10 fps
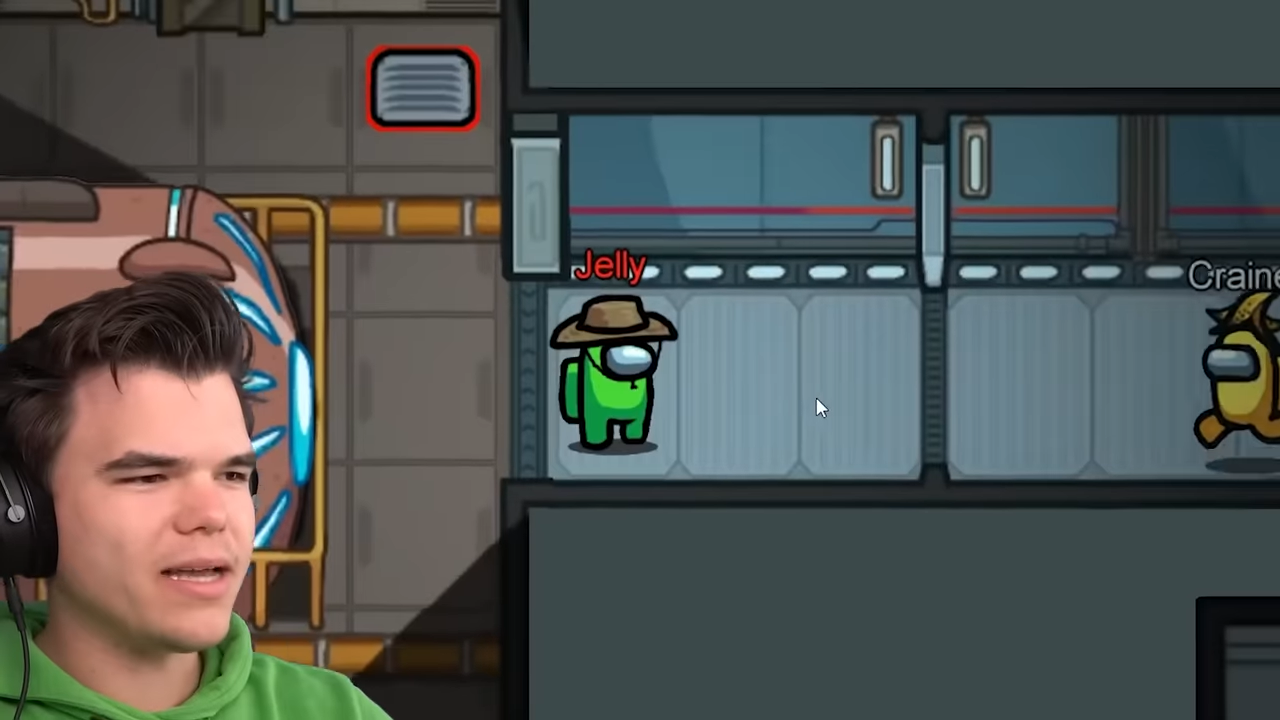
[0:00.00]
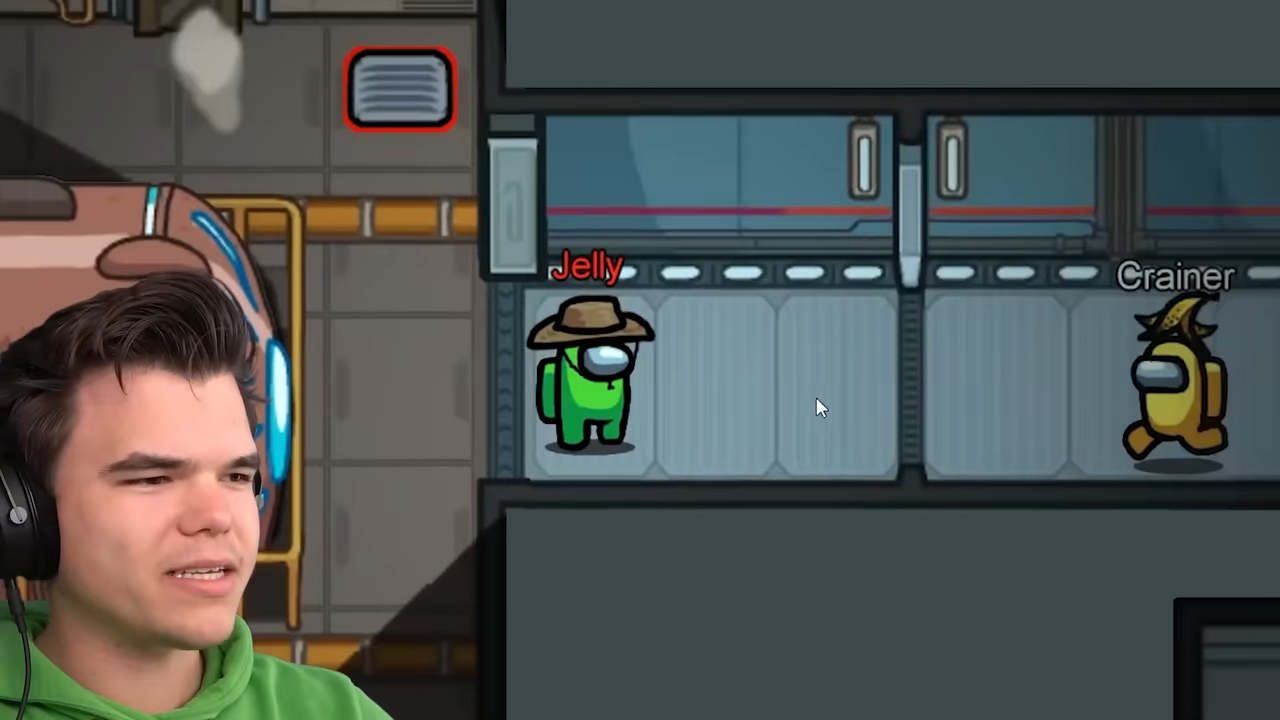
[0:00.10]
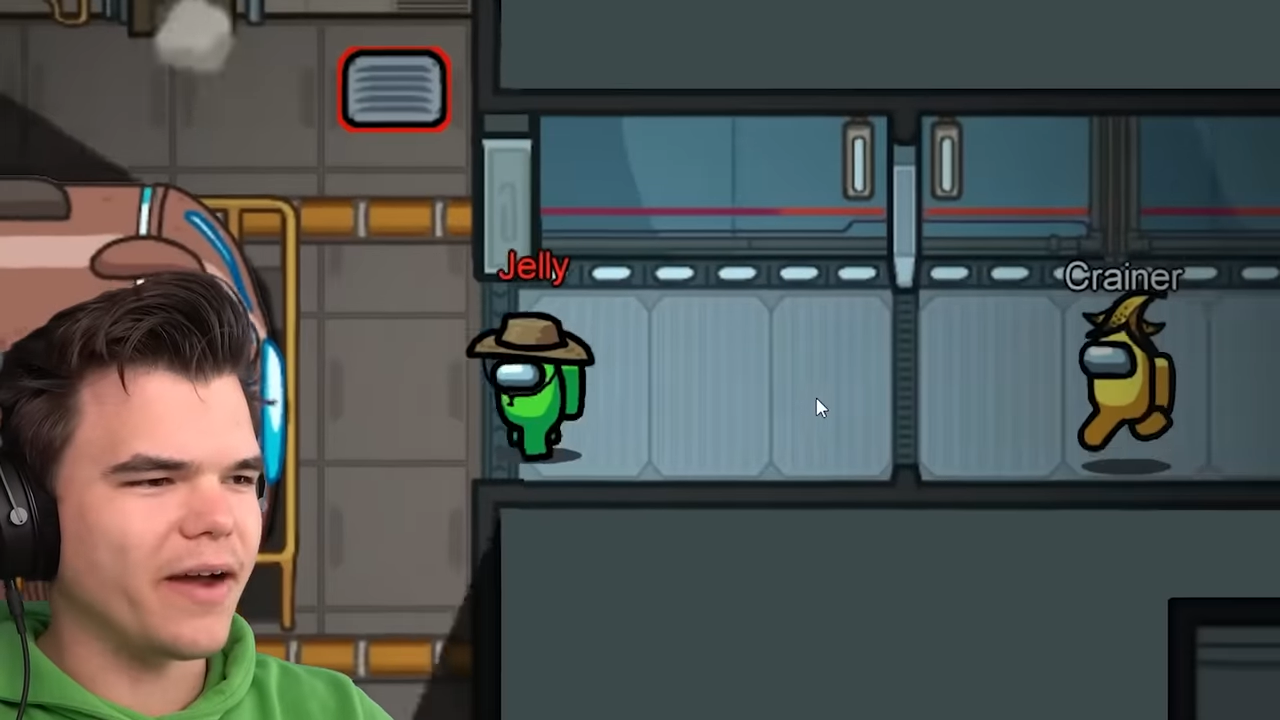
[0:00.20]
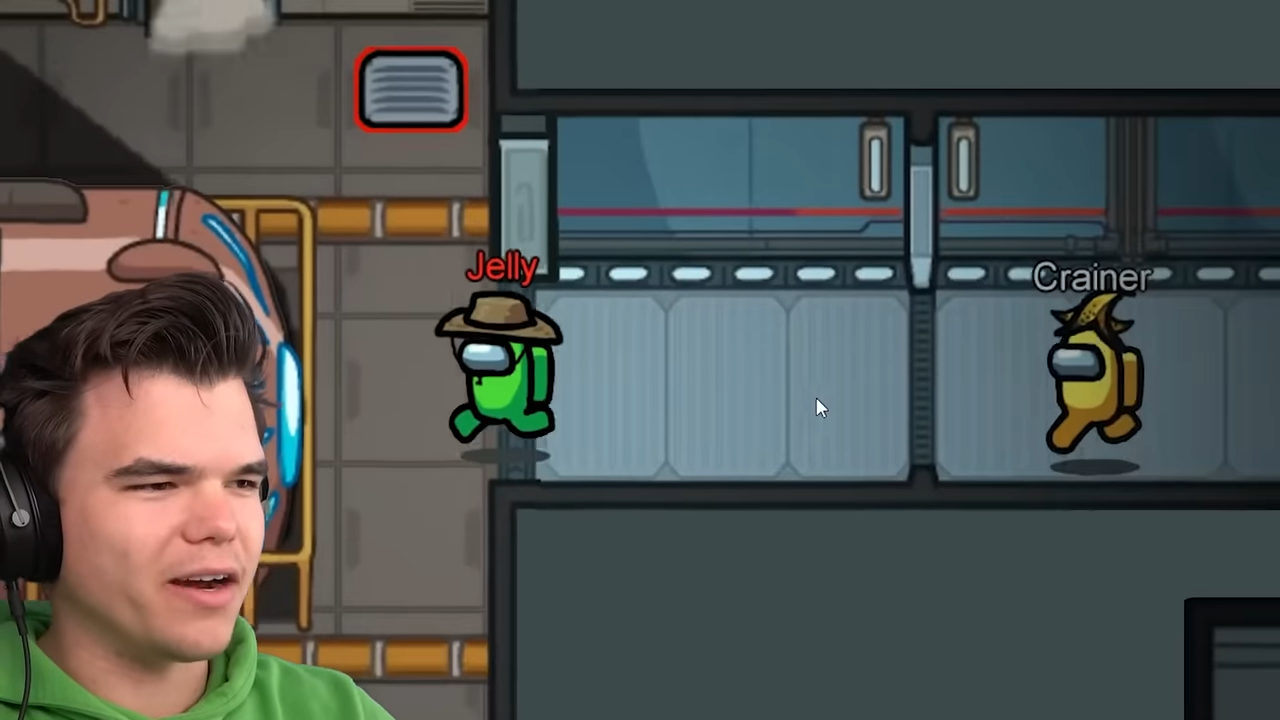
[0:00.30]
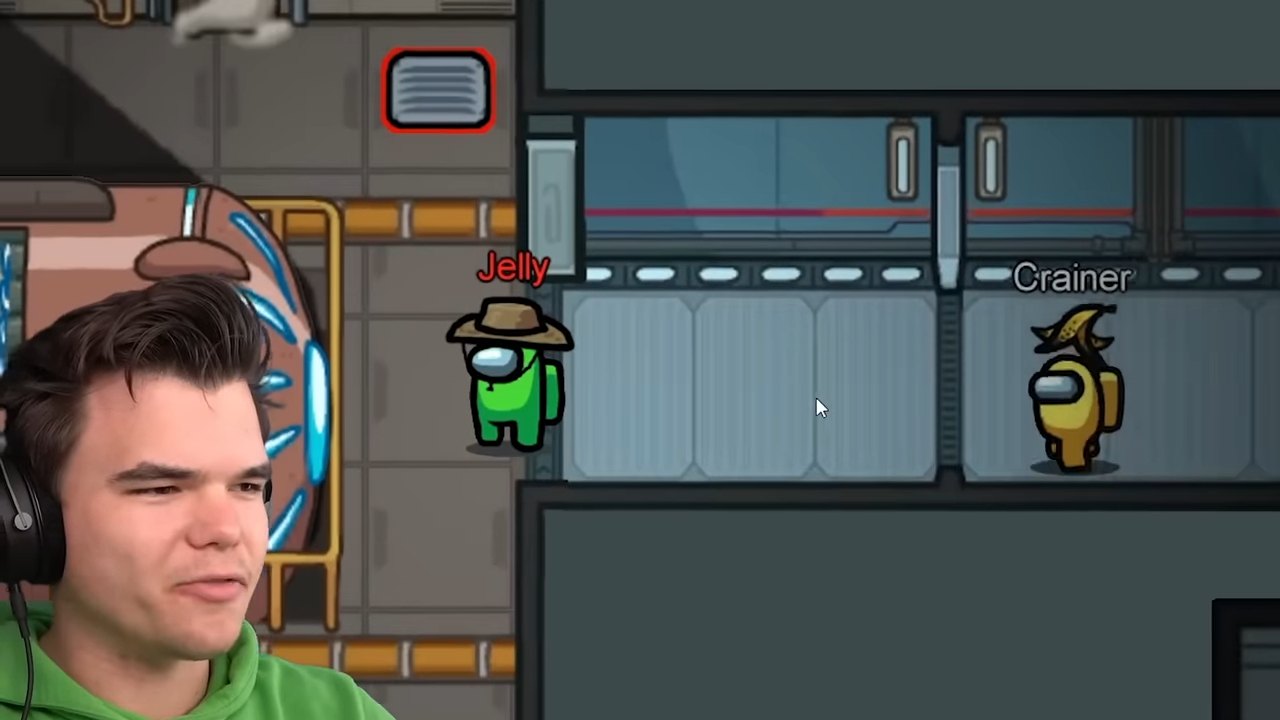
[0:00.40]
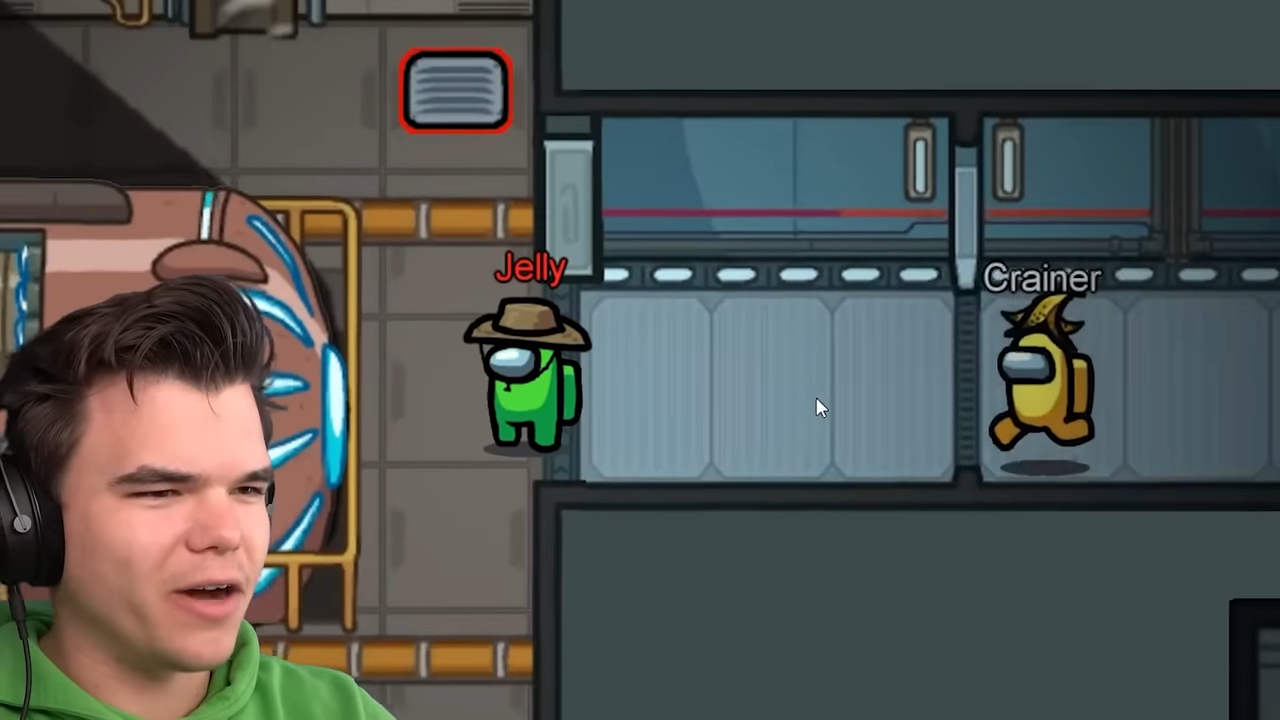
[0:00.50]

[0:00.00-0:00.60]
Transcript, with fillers: Why is Crainer